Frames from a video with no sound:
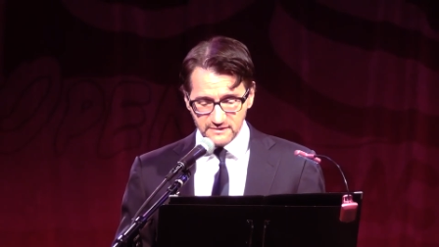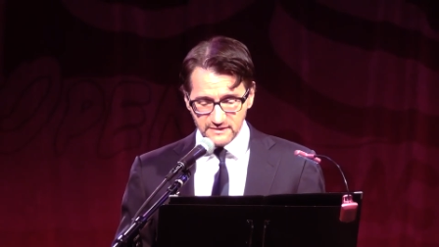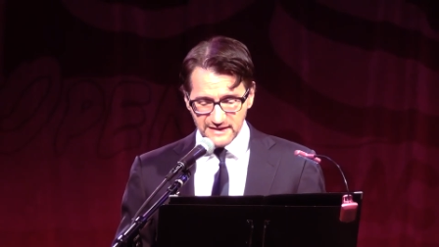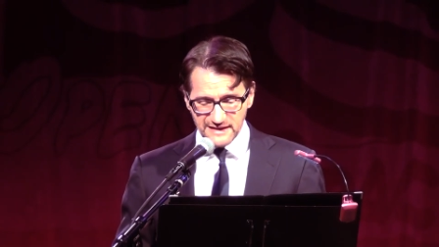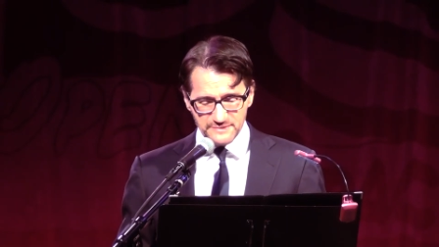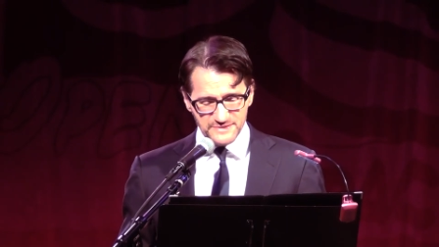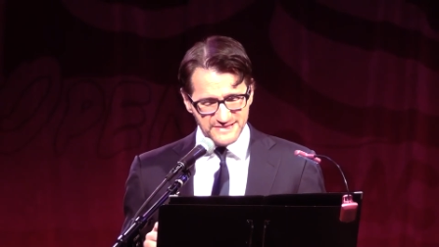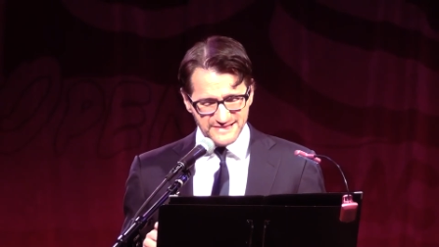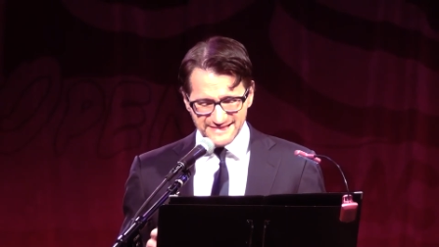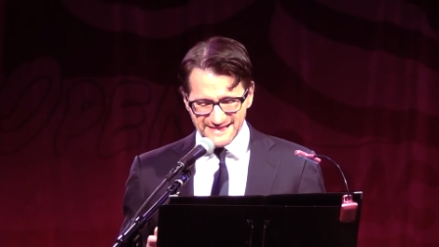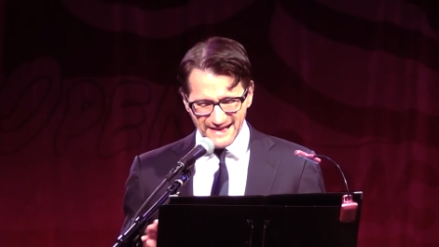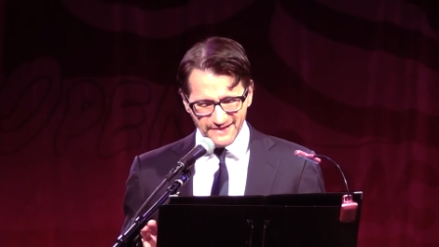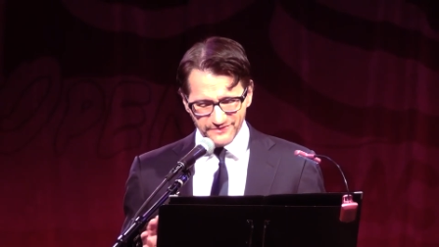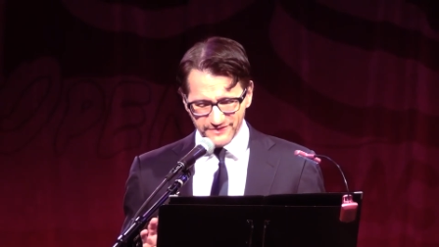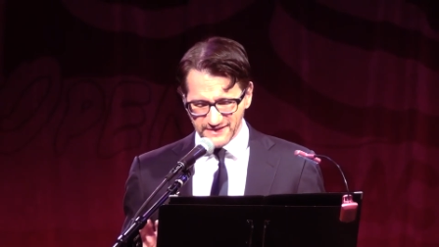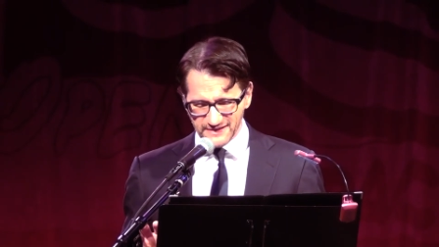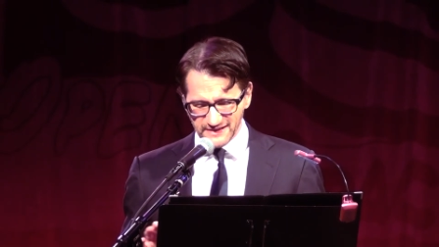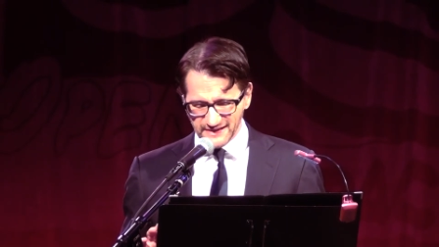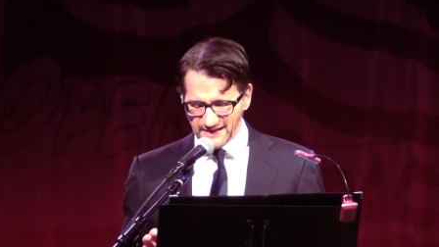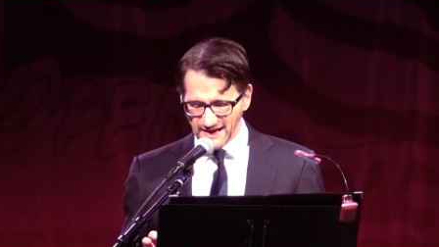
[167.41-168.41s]
He was
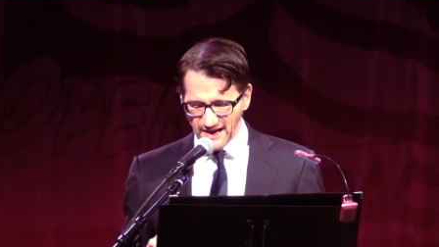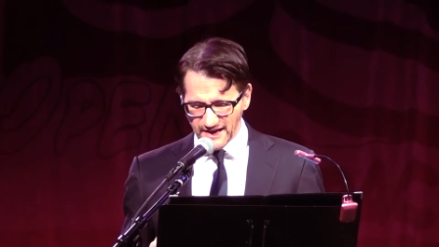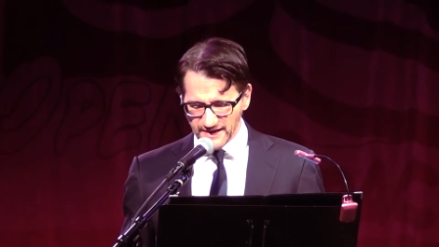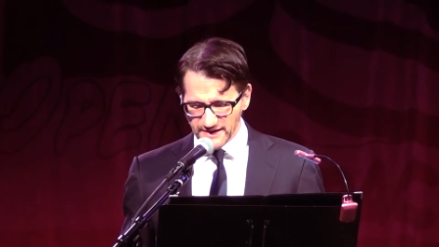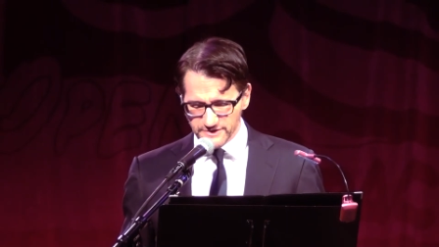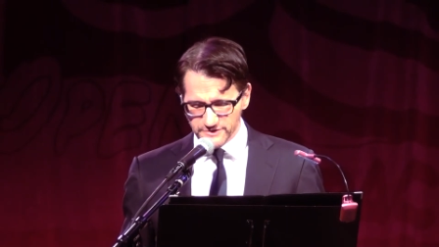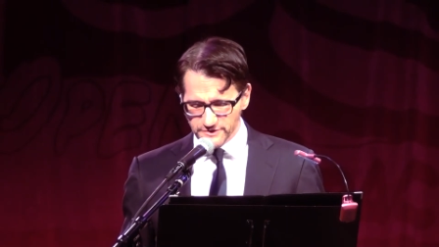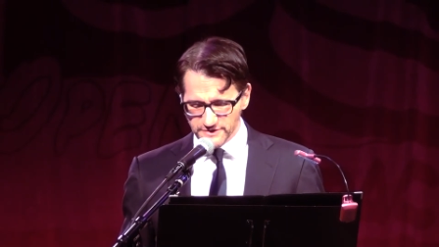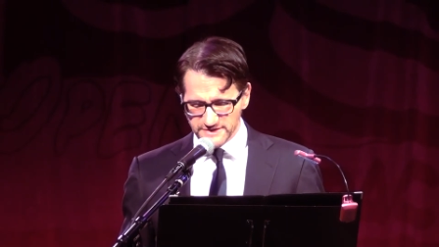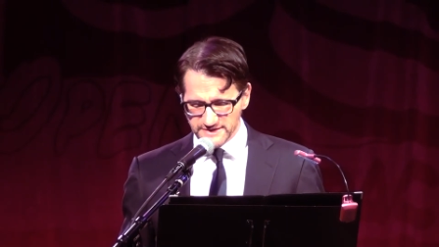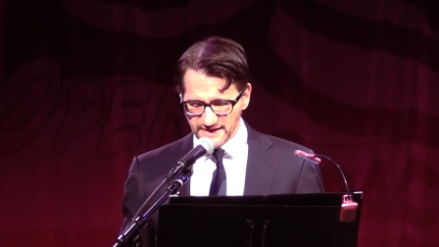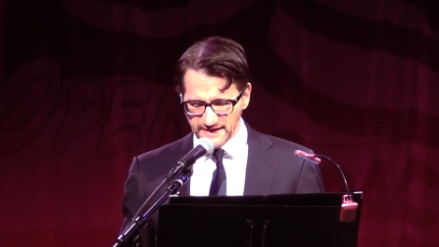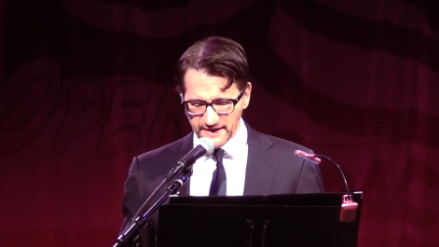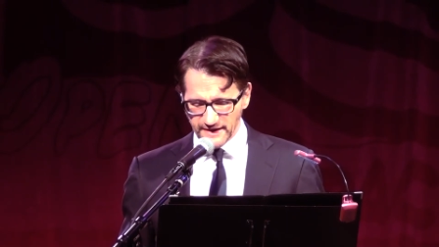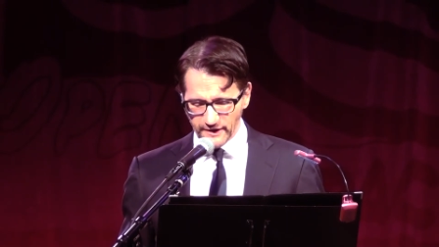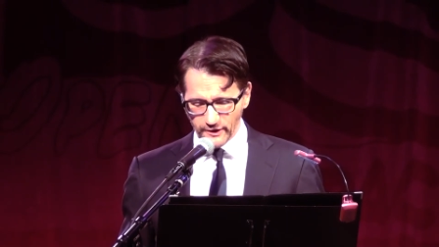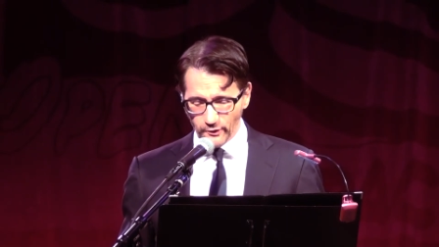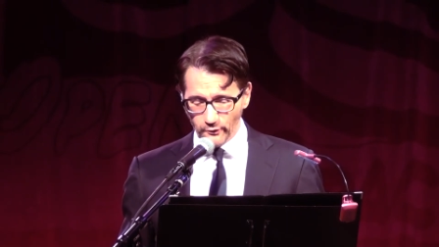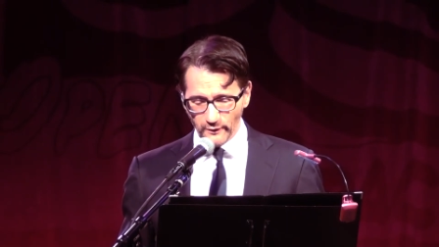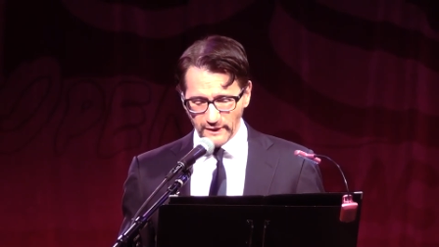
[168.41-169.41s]
definitely not interested
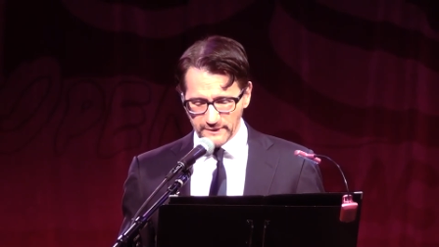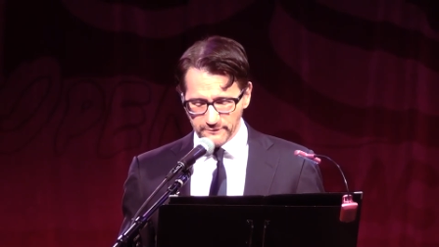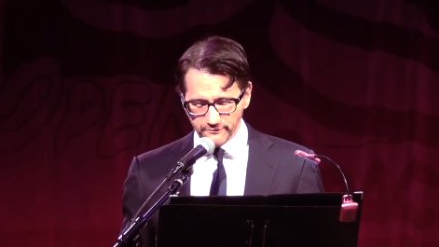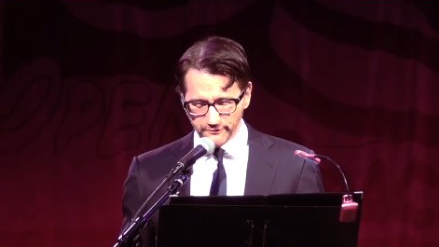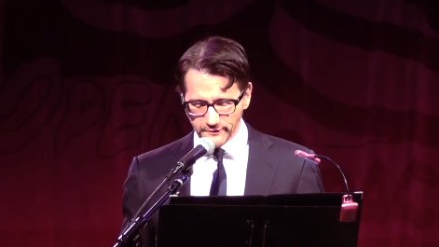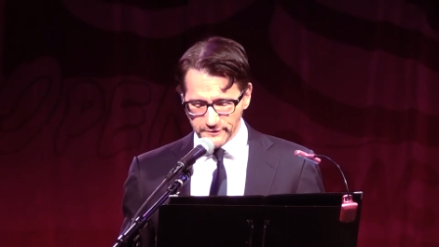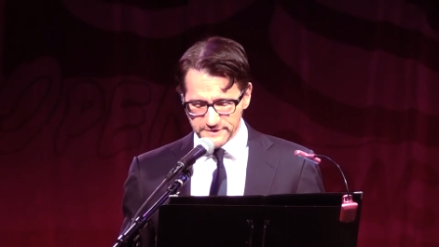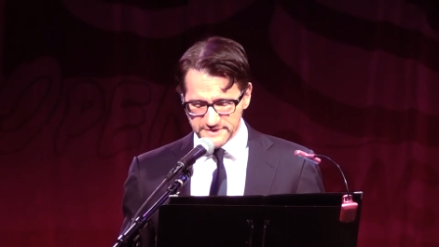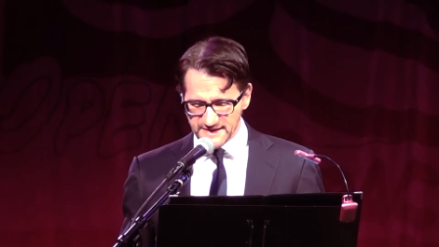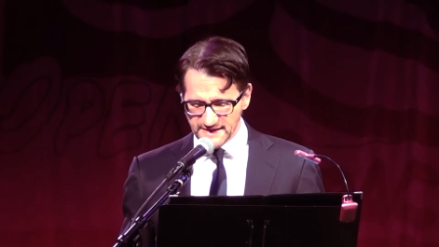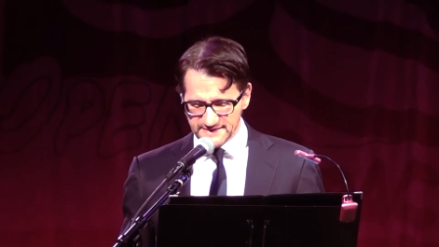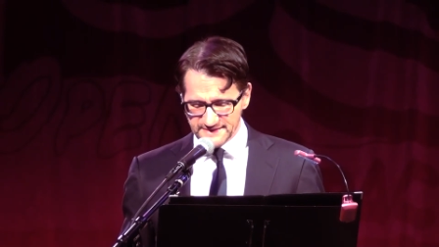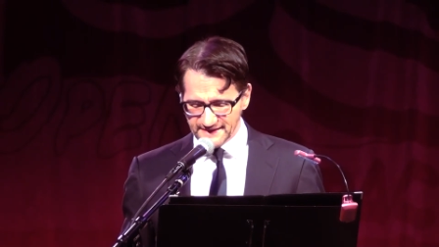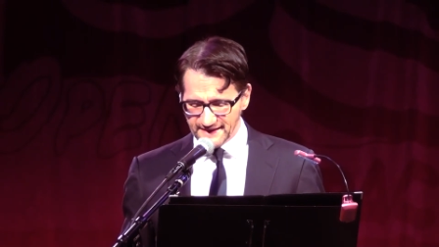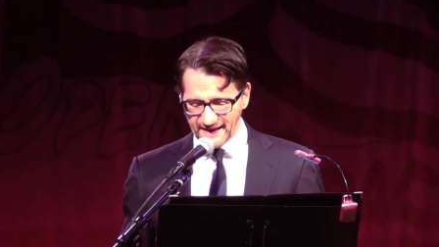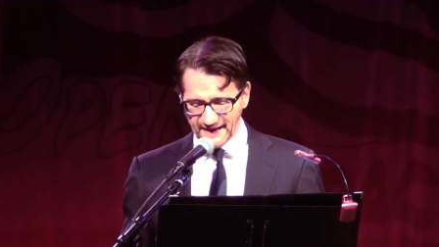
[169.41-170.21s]
in a grapefruit-scented